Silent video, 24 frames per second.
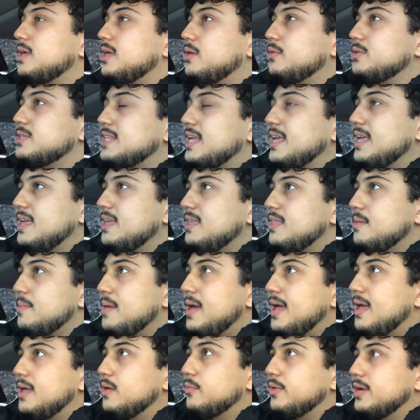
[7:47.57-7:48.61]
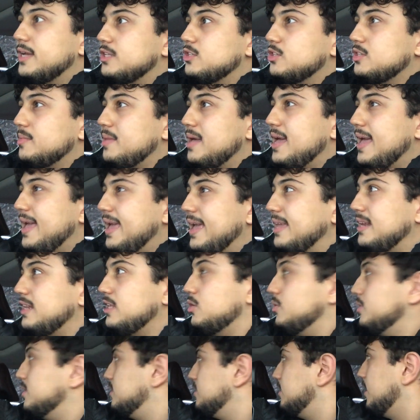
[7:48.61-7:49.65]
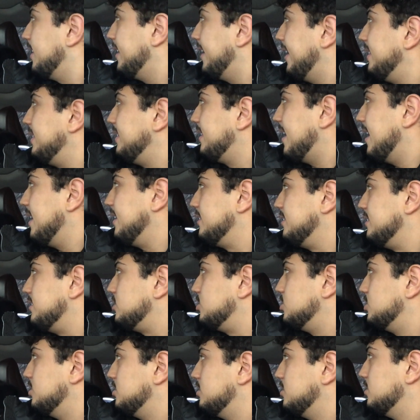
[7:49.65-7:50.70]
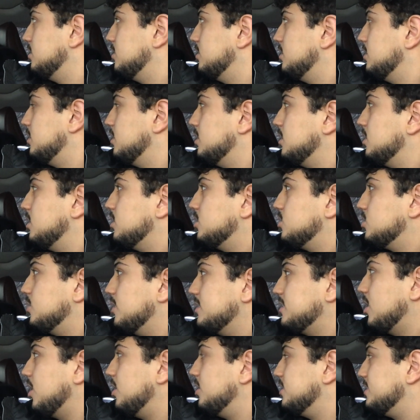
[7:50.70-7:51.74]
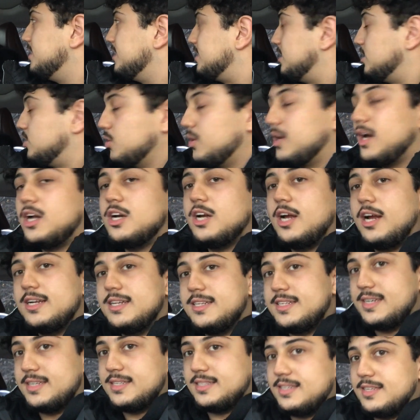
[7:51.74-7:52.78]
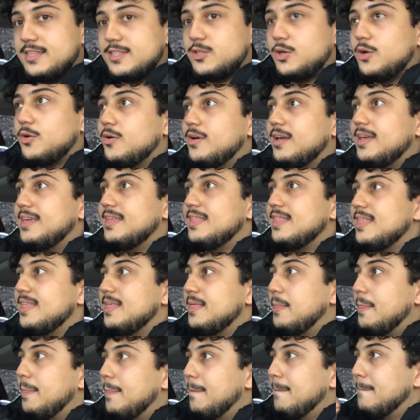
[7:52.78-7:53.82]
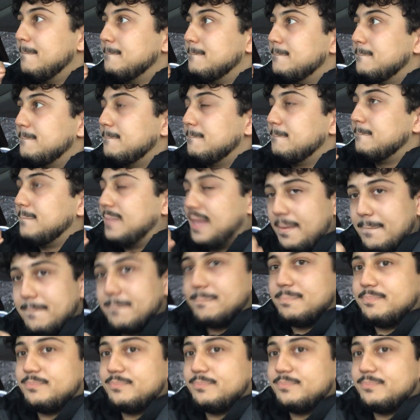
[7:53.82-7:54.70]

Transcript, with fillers: he was taking them at wait, he took them at eighty CAD at uh, eighty cat each. Uh, so that's one hundred sixty. So one hundred sixty. So, so, you're like halfway there. Yep.